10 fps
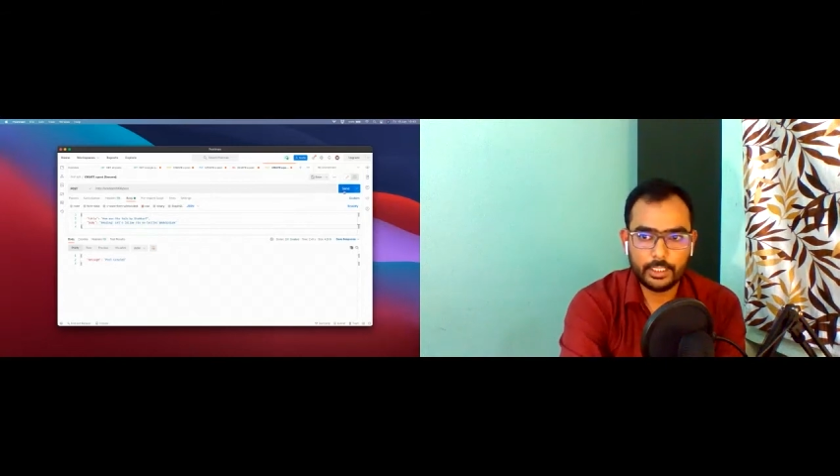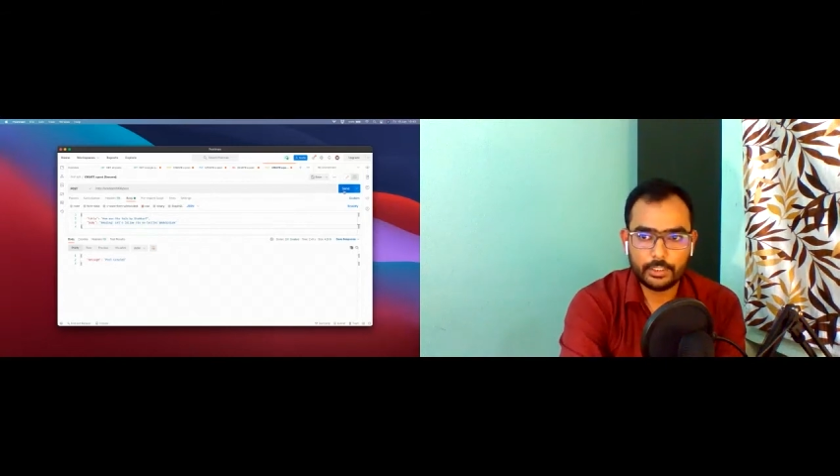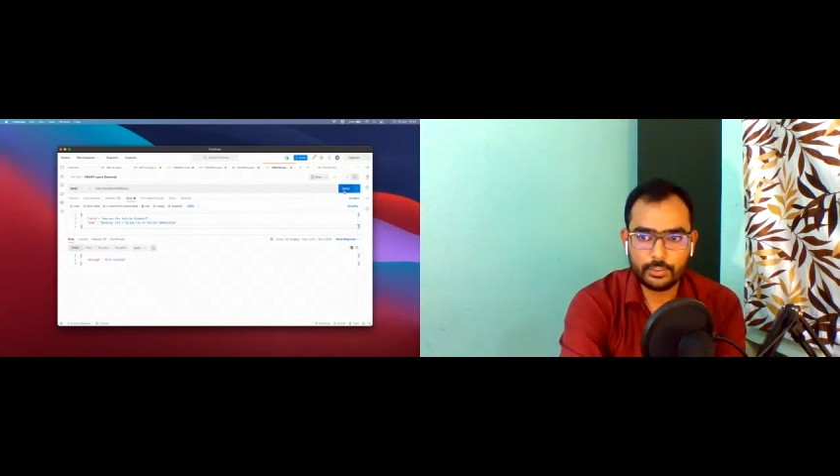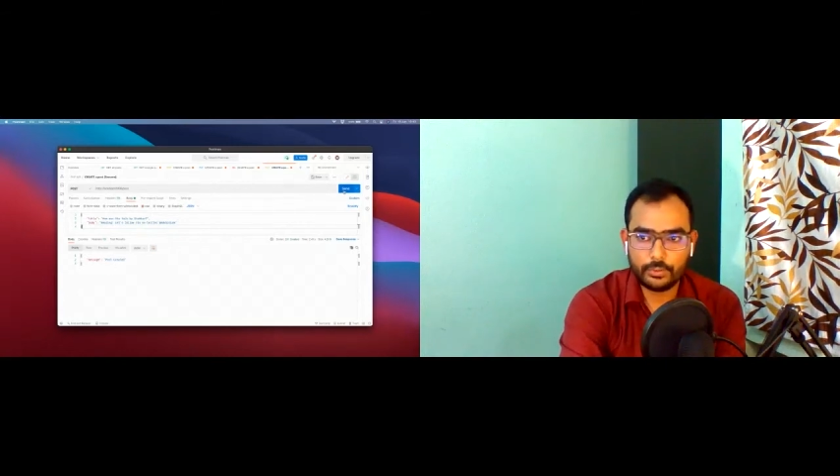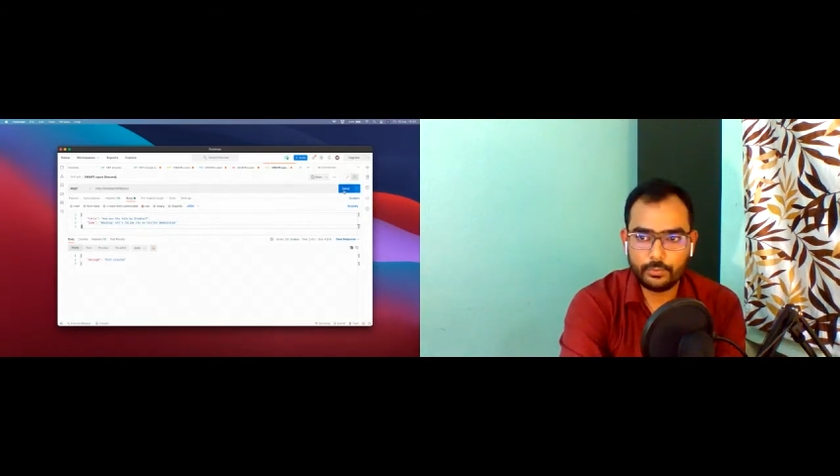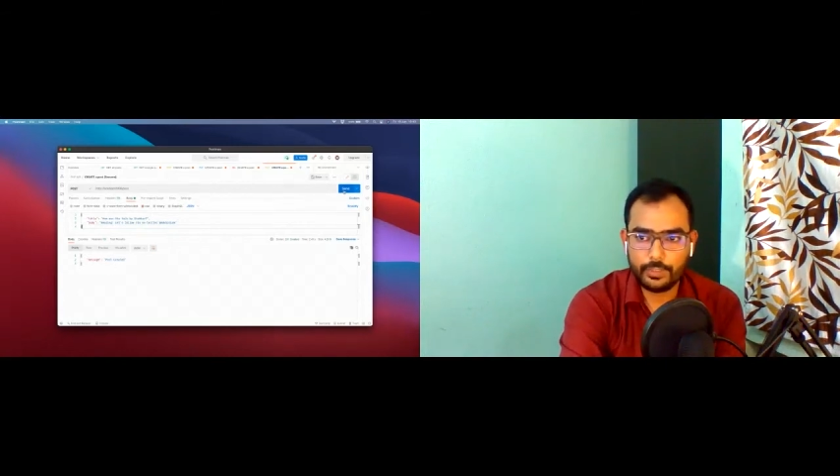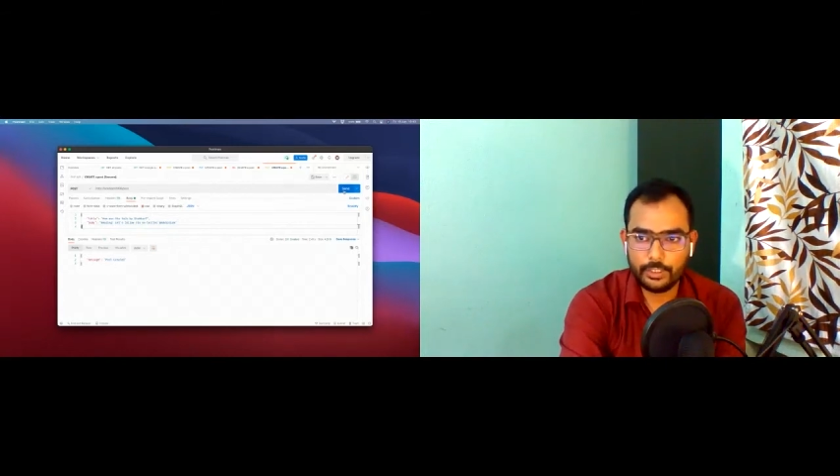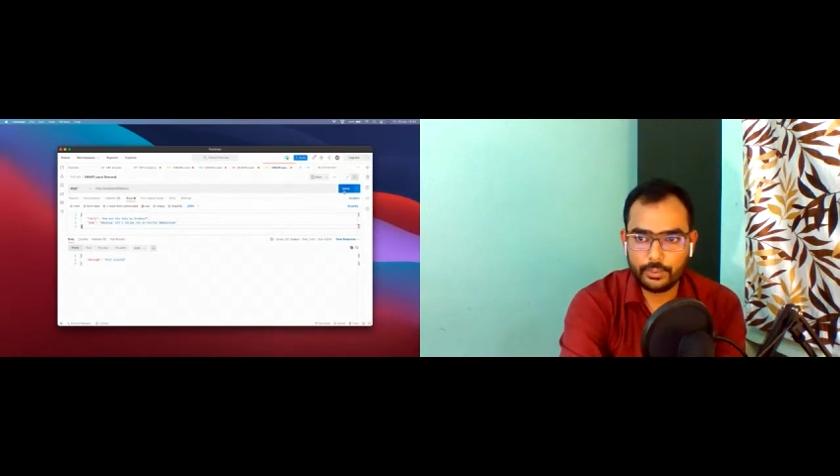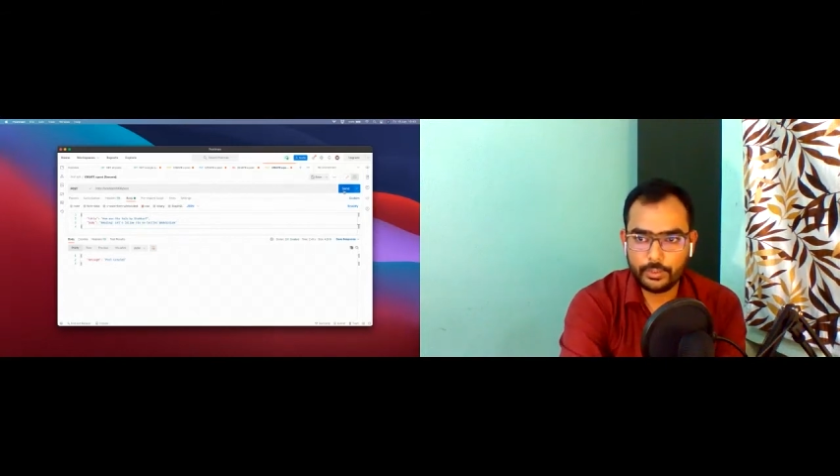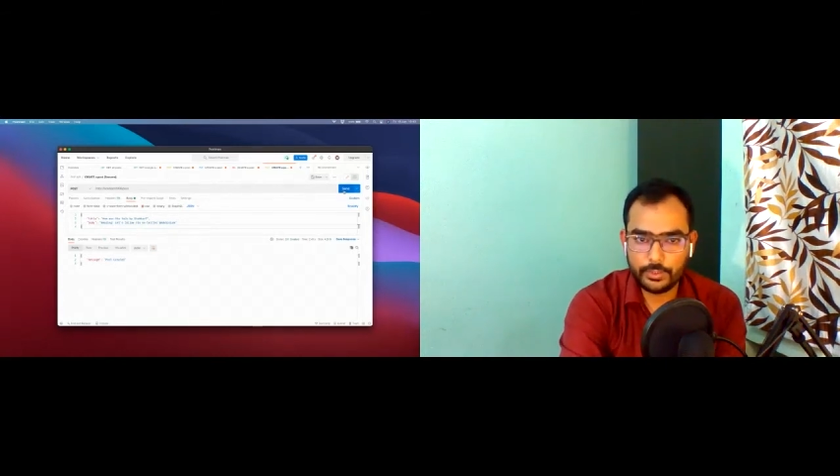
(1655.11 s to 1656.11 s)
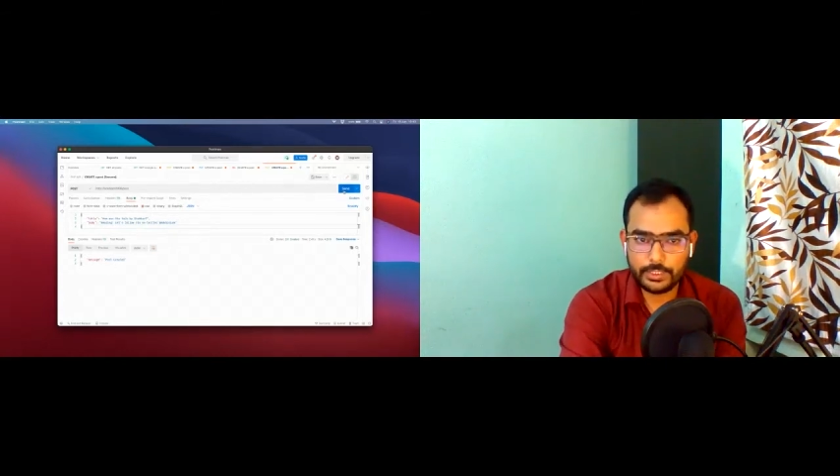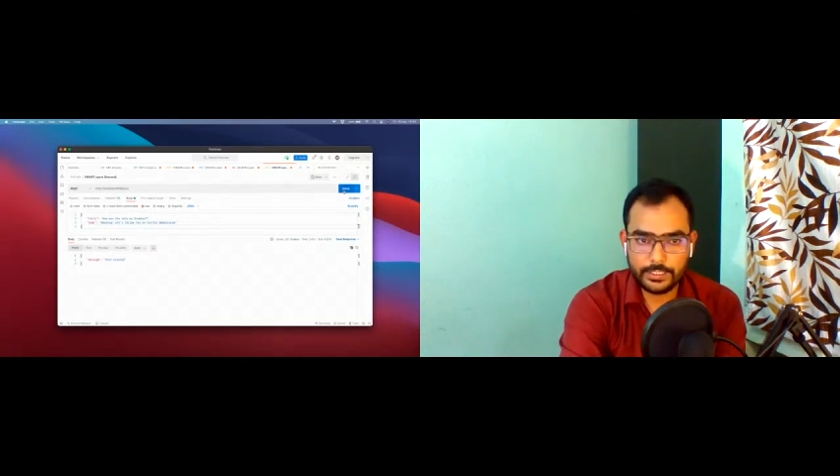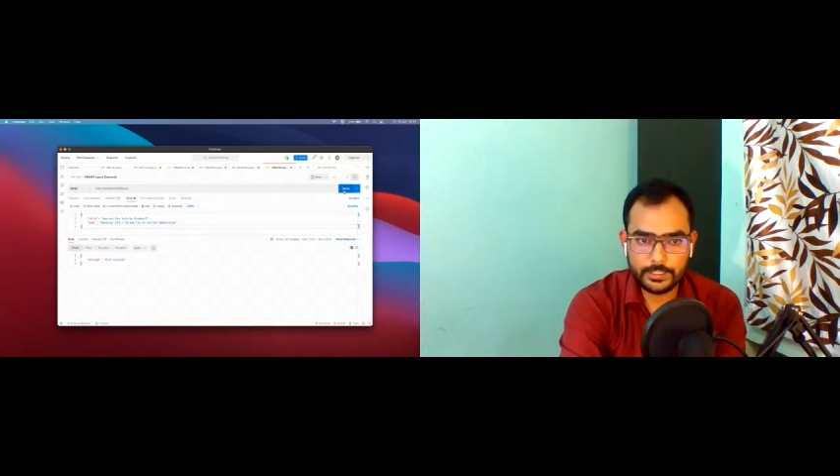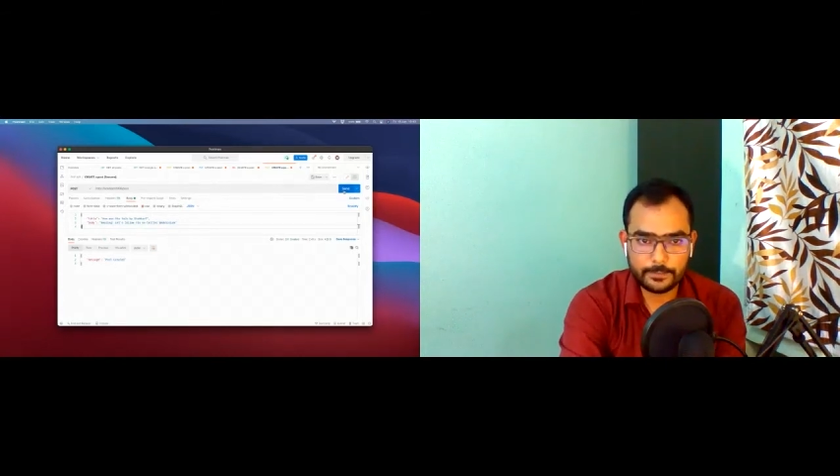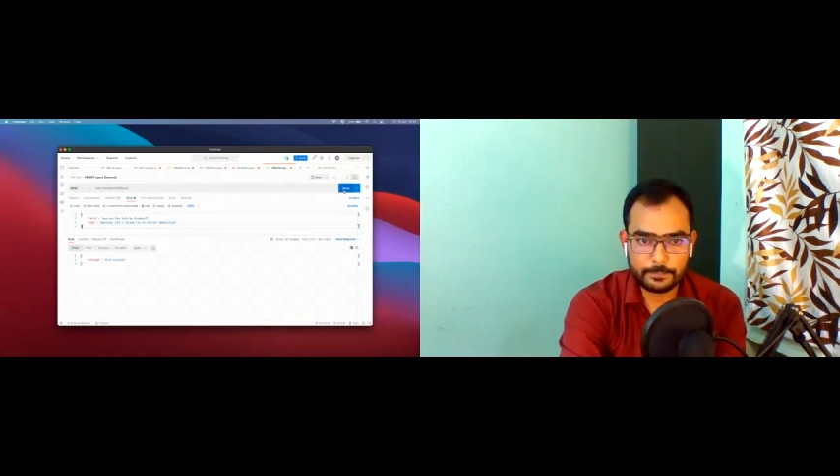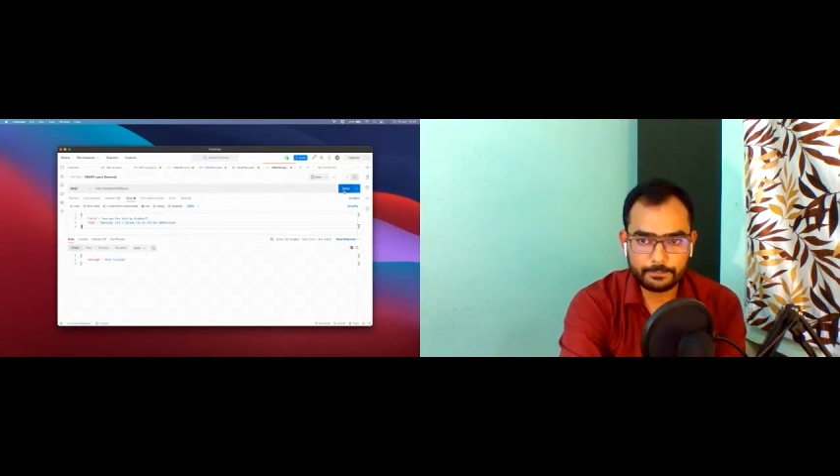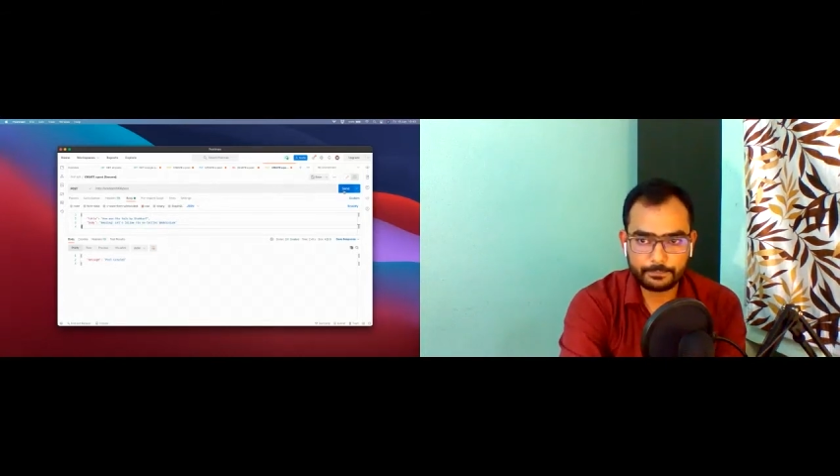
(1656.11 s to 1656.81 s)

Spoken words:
So when you do this,